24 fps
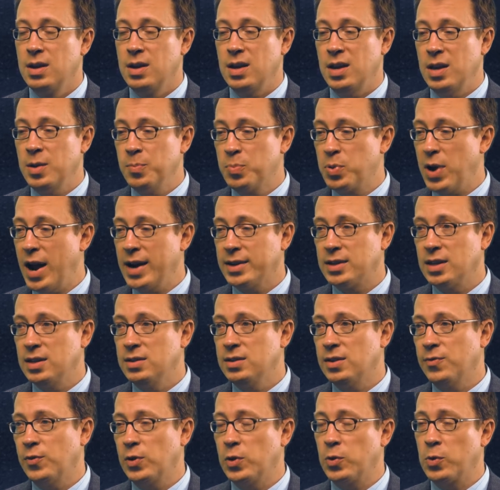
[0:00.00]
in
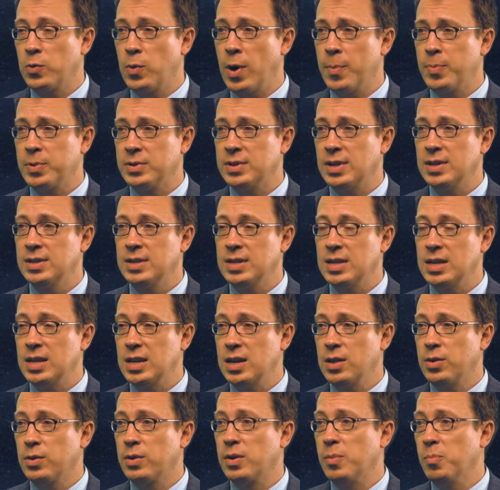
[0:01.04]
practice, if you're
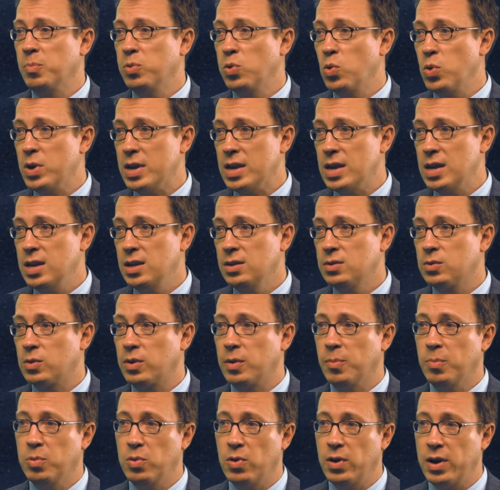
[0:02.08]
representing either employees
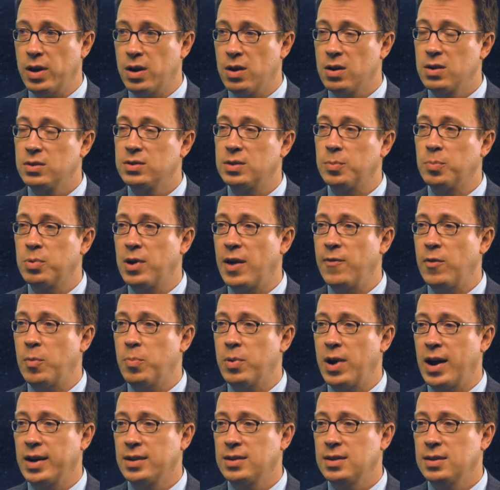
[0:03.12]
or employers in private
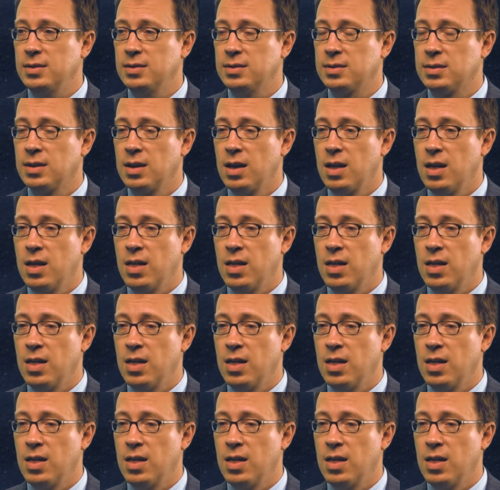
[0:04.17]
practice,